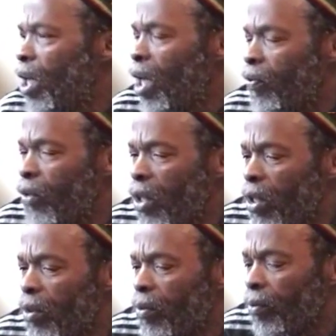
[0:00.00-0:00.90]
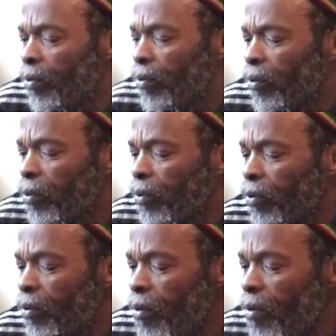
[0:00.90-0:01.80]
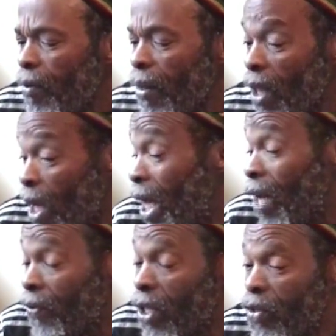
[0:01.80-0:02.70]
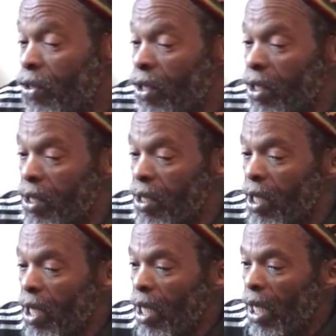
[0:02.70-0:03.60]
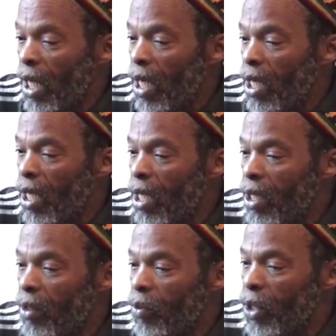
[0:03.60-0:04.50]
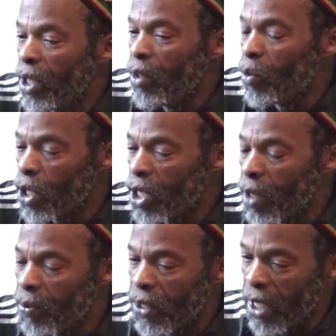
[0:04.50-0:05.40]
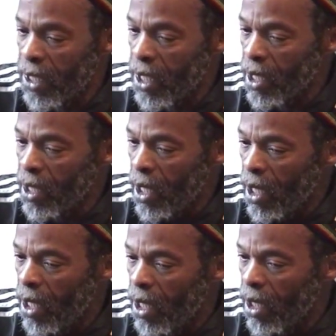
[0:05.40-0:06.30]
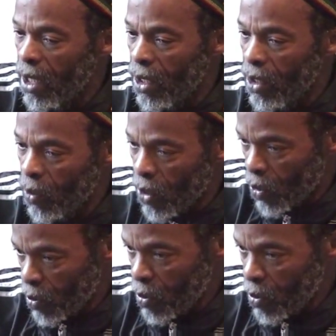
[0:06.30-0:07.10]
I've done live concerts, and within the workshop setting, you know, you work with